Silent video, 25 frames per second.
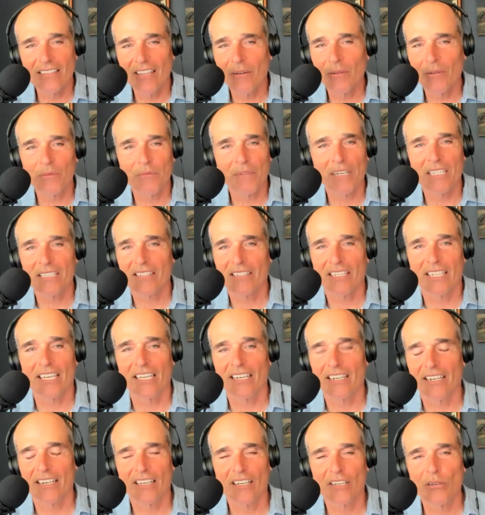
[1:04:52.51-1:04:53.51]
no one wants to
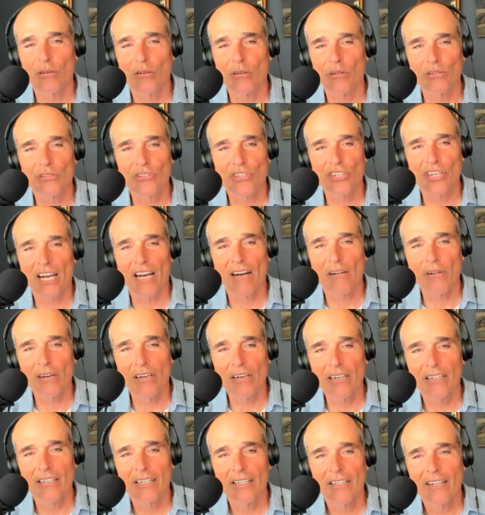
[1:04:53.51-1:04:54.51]
get in a cold
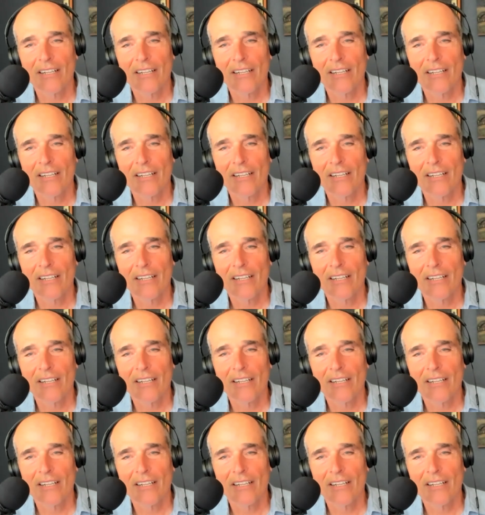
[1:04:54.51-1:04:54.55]
shower.